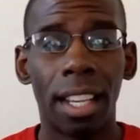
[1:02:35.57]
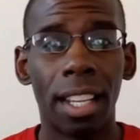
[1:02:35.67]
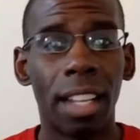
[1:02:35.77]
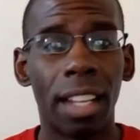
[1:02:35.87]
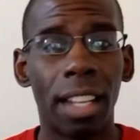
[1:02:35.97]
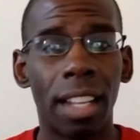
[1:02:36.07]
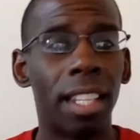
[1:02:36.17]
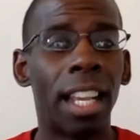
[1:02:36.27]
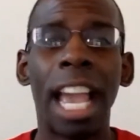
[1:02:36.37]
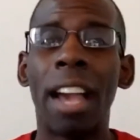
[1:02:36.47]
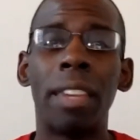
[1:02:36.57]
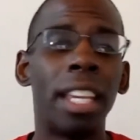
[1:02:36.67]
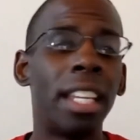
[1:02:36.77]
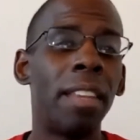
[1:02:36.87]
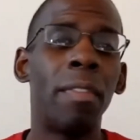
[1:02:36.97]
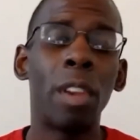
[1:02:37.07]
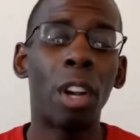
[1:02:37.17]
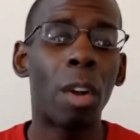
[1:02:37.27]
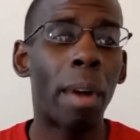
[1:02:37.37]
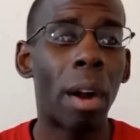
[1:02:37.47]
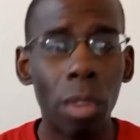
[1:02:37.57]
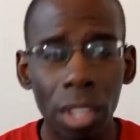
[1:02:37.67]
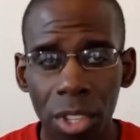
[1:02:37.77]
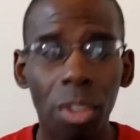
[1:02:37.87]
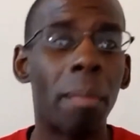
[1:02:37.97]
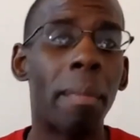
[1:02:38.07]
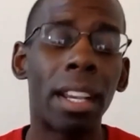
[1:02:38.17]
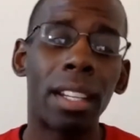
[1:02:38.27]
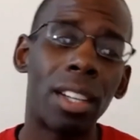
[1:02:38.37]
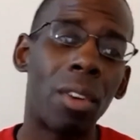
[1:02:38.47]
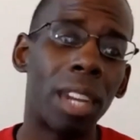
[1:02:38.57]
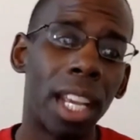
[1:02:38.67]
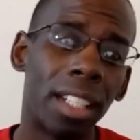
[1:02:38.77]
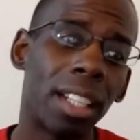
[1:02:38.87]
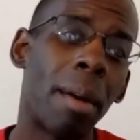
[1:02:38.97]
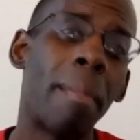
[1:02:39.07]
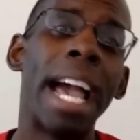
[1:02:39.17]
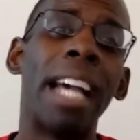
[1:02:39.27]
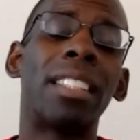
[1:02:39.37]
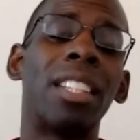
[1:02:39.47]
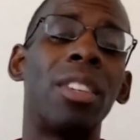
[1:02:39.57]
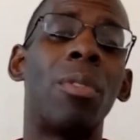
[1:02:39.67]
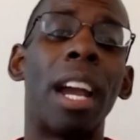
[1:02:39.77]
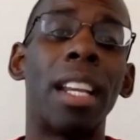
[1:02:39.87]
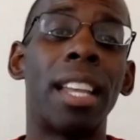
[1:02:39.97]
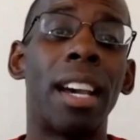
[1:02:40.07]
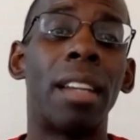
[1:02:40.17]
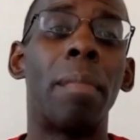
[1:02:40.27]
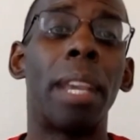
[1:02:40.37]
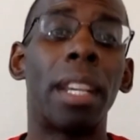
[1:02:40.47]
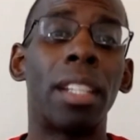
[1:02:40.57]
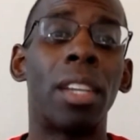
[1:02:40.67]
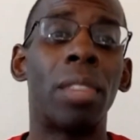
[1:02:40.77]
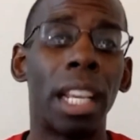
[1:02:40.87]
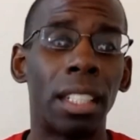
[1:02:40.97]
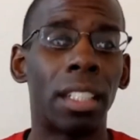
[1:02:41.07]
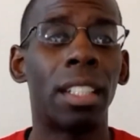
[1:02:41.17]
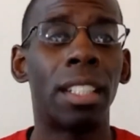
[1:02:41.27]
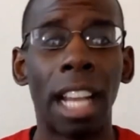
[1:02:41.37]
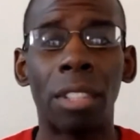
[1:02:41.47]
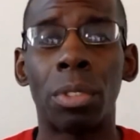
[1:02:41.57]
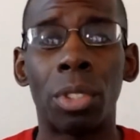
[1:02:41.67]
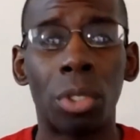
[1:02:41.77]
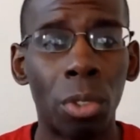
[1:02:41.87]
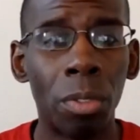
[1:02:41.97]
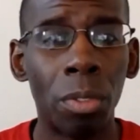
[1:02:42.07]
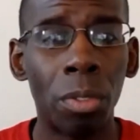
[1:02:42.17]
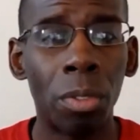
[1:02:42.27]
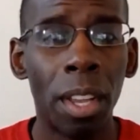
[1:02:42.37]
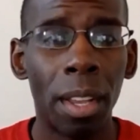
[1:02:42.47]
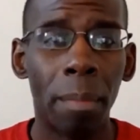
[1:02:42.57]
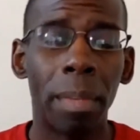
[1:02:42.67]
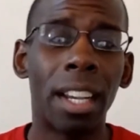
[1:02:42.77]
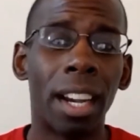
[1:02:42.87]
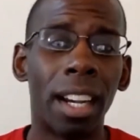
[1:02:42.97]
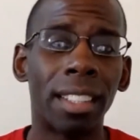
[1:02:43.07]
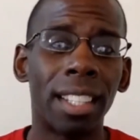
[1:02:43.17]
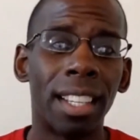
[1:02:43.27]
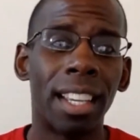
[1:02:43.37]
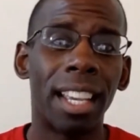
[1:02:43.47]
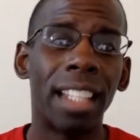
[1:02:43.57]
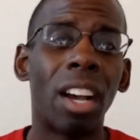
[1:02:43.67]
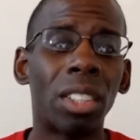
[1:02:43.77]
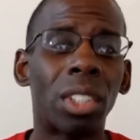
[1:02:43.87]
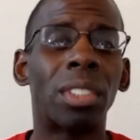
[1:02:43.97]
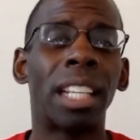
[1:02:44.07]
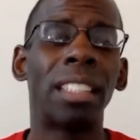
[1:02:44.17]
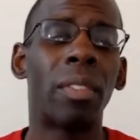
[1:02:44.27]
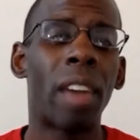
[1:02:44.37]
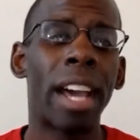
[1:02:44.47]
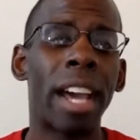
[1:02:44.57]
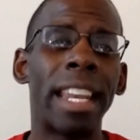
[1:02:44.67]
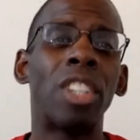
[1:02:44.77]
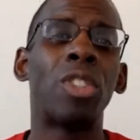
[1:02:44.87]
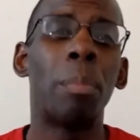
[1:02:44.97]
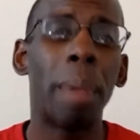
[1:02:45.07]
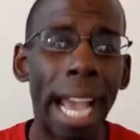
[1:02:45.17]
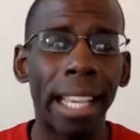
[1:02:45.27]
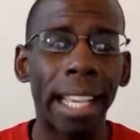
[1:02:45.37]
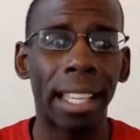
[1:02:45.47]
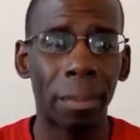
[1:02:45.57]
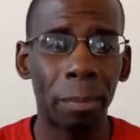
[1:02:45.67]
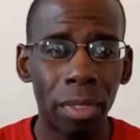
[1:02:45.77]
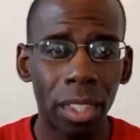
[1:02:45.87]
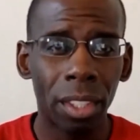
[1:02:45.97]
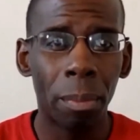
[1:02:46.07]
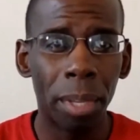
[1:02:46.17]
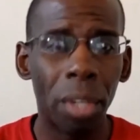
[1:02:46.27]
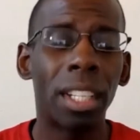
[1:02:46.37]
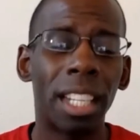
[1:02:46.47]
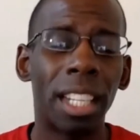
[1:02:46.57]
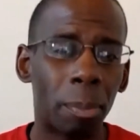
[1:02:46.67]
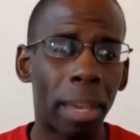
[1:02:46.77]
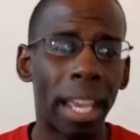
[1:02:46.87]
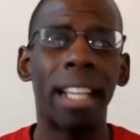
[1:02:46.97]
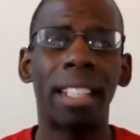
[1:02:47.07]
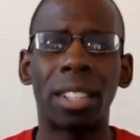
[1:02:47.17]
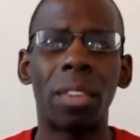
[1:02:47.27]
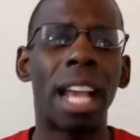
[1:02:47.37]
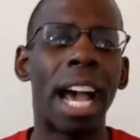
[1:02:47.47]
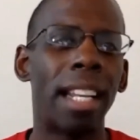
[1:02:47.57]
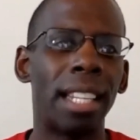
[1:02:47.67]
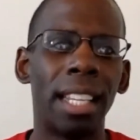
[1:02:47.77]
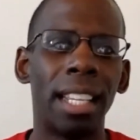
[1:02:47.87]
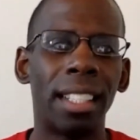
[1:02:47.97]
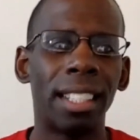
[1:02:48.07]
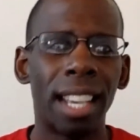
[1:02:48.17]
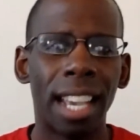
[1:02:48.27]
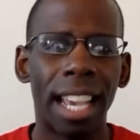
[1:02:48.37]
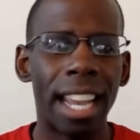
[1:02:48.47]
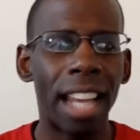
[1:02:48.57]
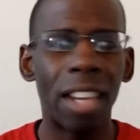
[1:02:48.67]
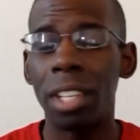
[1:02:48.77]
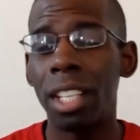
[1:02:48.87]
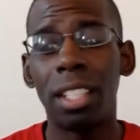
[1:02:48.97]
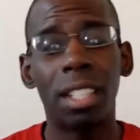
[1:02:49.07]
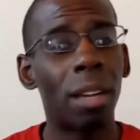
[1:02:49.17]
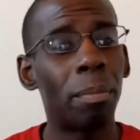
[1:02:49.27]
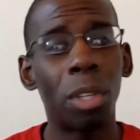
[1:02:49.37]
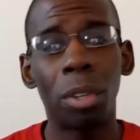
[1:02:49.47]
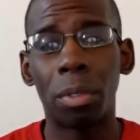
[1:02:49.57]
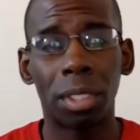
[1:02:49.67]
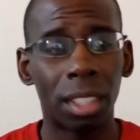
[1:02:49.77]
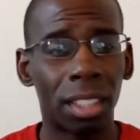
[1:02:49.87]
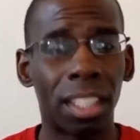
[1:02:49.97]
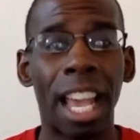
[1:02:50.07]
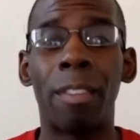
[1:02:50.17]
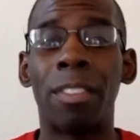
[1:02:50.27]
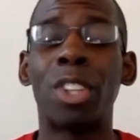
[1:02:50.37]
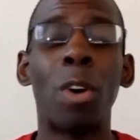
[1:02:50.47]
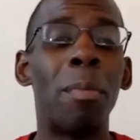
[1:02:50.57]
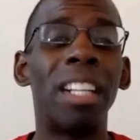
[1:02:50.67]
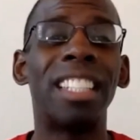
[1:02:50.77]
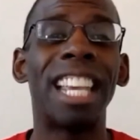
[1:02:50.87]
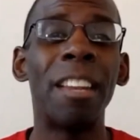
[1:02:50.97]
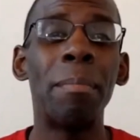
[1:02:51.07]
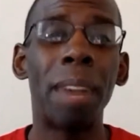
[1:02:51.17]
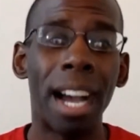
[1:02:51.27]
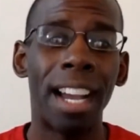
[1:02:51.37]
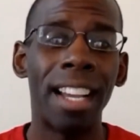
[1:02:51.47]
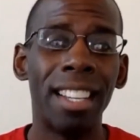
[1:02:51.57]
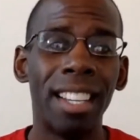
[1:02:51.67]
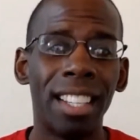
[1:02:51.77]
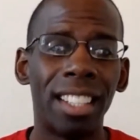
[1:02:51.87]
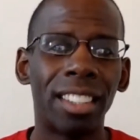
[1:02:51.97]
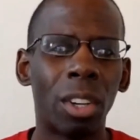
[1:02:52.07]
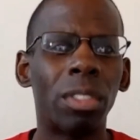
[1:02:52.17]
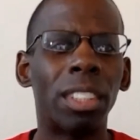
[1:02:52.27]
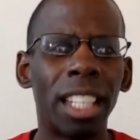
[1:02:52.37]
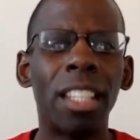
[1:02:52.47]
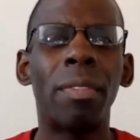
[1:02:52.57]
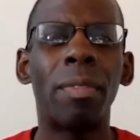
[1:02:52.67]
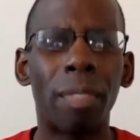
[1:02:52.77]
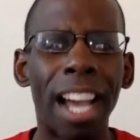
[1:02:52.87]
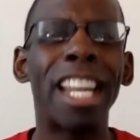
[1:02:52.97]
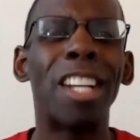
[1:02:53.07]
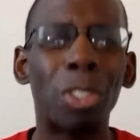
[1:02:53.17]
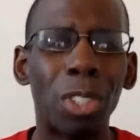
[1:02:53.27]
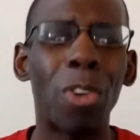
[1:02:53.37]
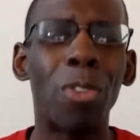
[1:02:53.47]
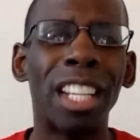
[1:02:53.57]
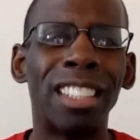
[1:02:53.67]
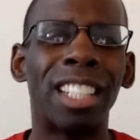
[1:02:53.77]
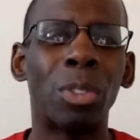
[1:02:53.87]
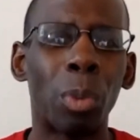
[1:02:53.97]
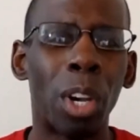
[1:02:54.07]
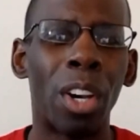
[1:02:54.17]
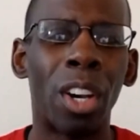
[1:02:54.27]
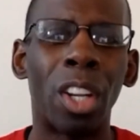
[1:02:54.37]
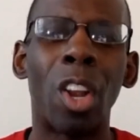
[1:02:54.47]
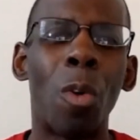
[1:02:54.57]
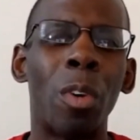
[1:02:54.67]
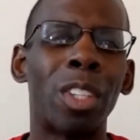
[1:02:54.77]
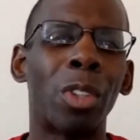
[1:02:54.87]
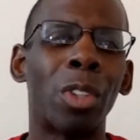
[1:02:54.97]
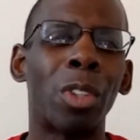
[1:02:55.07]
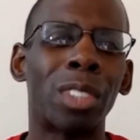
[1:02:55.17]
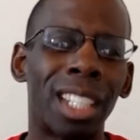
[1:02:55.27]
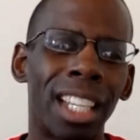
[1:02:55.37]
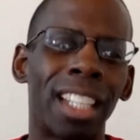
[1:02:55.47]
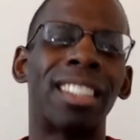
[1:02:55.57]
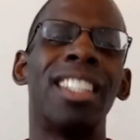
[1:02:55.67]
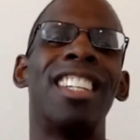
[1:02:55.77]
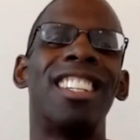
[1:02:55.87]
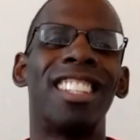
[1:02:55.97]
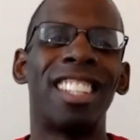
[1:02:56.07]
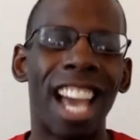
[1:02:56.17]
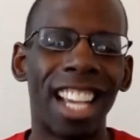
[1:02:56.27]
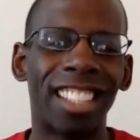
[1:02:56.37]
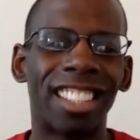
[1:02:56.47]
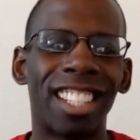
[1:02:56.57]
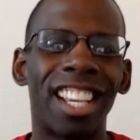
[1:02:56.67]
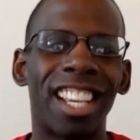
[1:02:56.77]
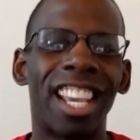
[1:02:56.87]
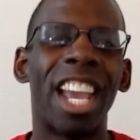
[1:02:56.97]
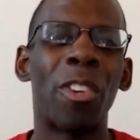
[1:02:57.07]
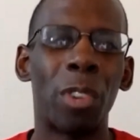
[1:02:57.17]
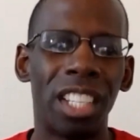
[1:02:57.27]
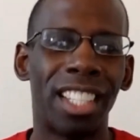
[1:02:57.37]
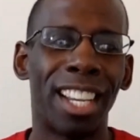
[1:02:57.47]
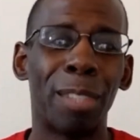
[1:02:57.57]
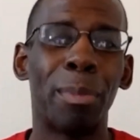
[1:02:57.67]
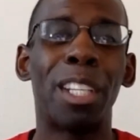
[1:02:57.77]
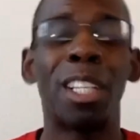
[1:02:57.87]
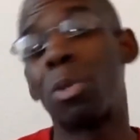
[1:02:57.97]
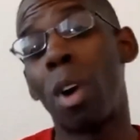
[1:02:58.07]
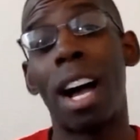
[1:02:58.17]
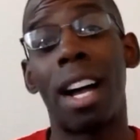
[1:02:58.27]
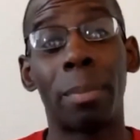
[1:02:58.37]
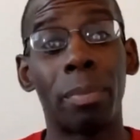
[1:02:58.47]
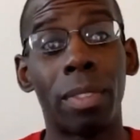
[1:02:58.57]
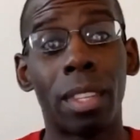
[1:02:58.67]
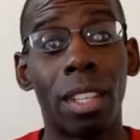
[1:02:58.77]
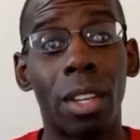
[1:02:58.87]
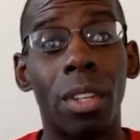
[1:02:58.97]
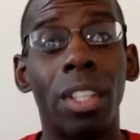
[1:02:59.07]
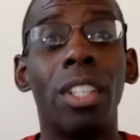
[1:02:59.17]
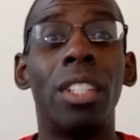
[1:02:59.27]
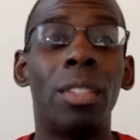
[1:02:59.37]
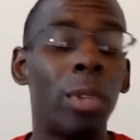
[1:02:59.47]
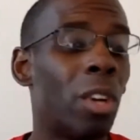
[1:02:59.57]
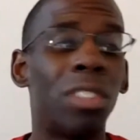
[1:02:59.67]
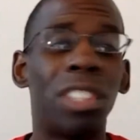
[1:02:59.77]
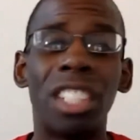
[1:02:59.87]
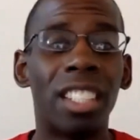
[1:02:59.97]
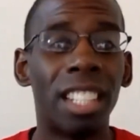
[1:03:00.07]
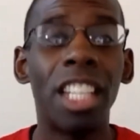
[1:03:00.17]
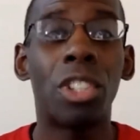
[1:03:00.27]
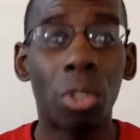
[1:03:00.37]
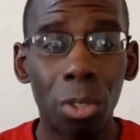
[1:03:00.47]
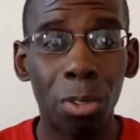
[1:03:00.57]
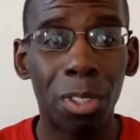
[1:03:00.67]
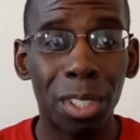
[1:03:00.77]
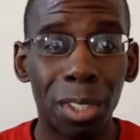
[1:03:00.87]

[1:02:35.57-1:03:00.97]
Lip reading: And if they have any vehicle by which you can make a donation, I'm asking you right now to make a donation to Joshua's Truth, because it also takes the financial backing to build and expand certain ideas. And I know these young, beautiful sisters have so much in mind. So send your financial donations as well, along with those clicks, likes, and reshares, because wow, we don't just need truth.